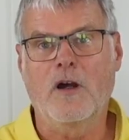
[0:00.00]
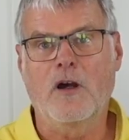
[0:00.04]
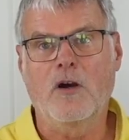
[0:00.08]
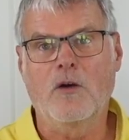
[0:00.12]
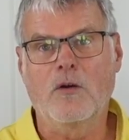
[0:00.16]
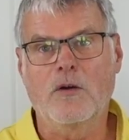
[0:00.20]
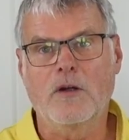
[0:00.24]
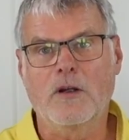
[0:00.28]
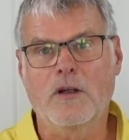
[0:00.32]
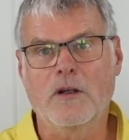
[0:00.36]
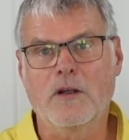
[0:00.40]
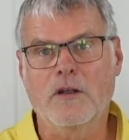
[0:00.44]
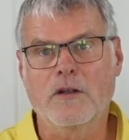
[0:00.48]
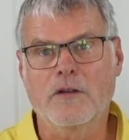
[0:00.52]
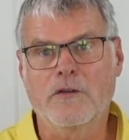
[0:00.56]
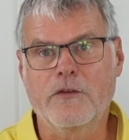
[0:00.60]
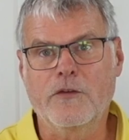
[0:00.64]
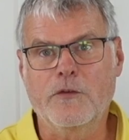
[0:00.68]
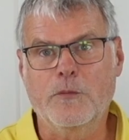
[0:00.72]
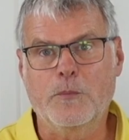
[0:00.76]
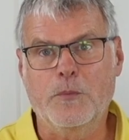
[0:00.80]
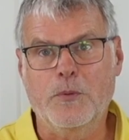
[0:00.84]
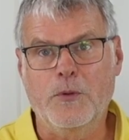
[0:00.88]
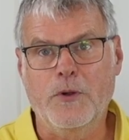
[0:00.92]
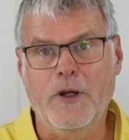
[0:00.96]
our
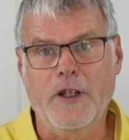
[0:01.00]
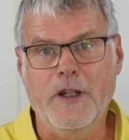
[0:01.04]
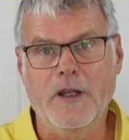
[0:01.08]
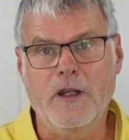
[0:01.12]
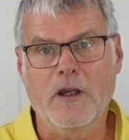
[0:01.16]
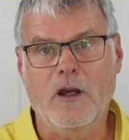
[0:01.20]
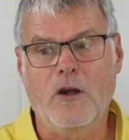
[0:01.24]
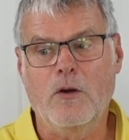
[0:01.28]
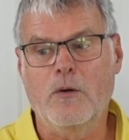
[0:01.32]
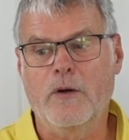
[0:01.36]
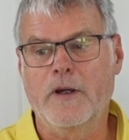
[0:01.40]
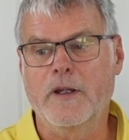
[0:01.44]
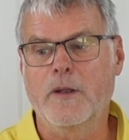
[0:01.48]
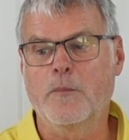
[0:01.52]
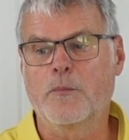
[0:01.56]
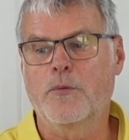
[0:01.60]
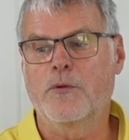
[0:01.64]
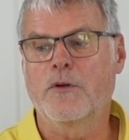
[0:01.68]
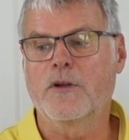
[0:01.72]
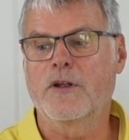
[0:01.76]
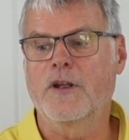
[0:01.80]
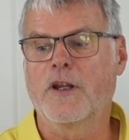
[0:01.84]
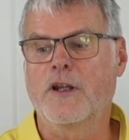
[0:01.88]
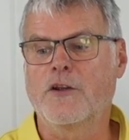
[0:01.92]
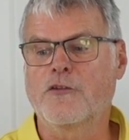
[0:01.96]
spray, our
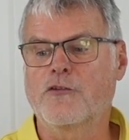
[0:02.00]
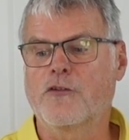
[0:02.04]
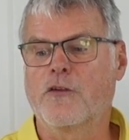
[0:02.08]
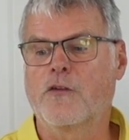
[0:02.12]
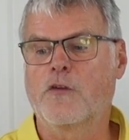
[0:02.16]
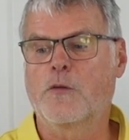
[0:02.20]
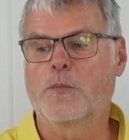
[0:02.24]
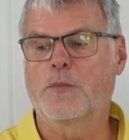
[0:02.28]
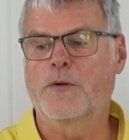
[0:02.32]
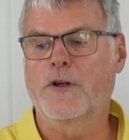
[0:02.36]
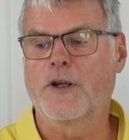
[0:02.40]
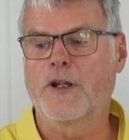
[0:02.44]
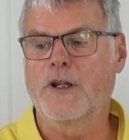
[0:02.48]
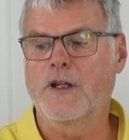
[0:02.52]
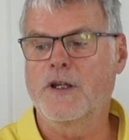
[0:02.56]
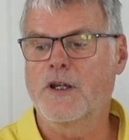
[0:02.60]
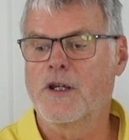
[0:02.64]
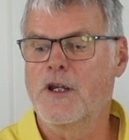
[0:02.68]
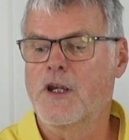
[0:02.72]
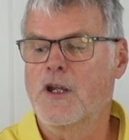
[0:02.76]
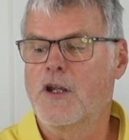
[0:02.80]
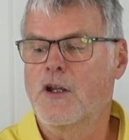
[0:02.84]
impregnation spray.